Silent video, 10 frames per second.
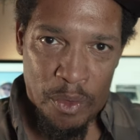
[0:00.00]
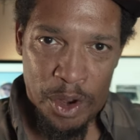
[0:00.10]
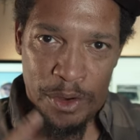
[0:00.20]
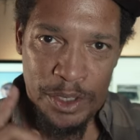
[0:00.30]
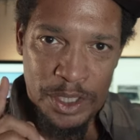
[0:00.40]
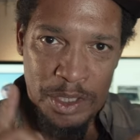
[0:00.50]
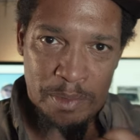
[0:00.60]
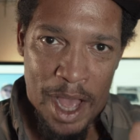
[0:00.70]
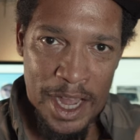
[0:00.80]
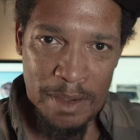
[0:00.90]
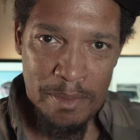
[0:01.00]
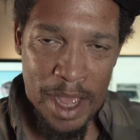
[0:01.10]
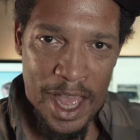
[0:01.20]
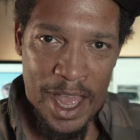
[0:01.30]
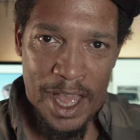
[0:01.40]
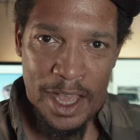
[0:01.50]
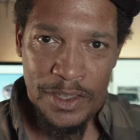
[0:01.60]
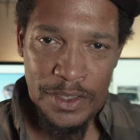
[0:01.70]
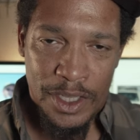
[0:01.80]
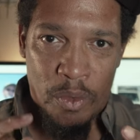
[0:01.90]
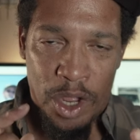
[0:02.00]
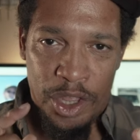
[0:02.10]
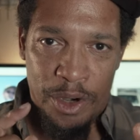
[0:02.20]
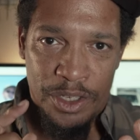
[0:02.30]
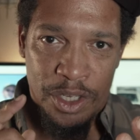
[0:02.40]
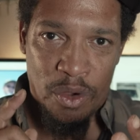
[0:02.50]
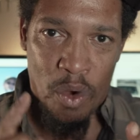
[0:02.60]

whether it's a spotted bass, whether it's a